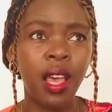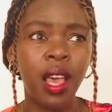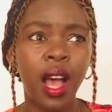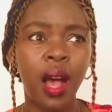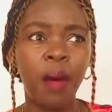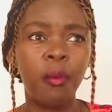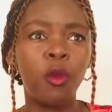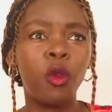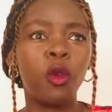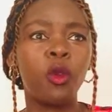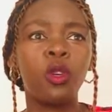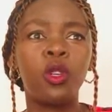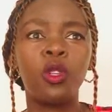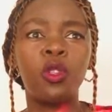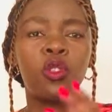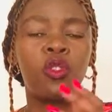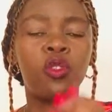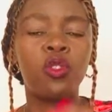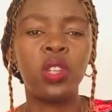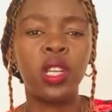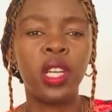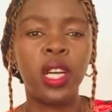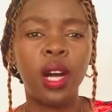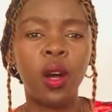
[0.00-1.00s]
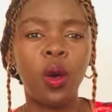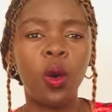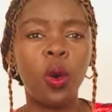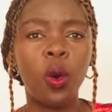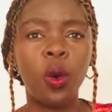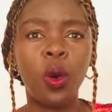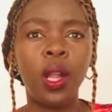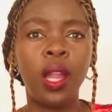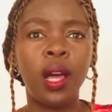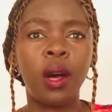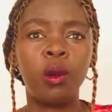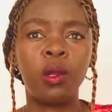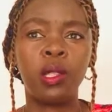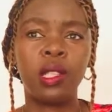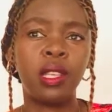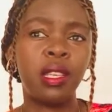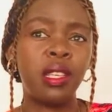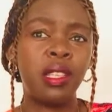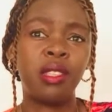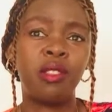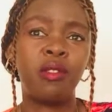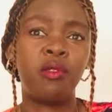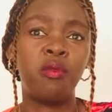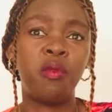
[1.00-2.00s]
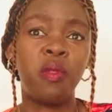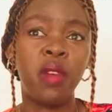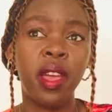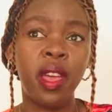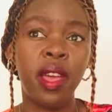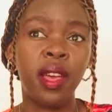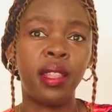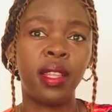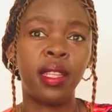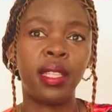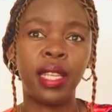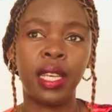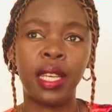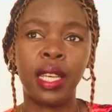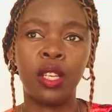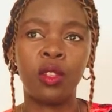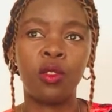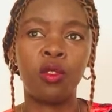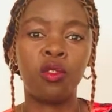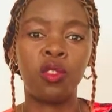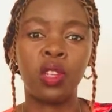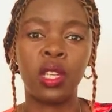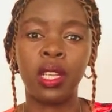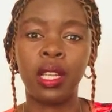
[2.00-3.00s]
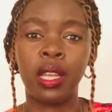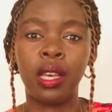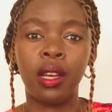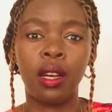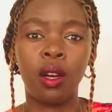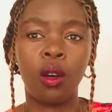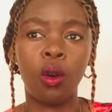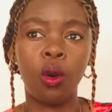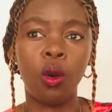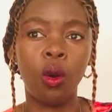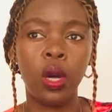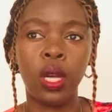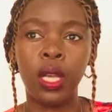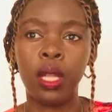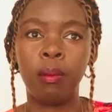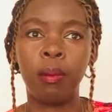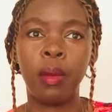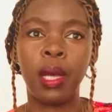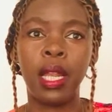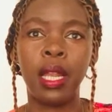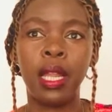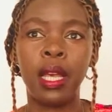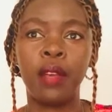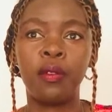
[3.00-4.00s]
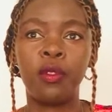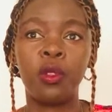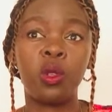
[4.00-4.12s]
I'm not going to drink a cola. It's rare that I get to drink like a Coke in my life.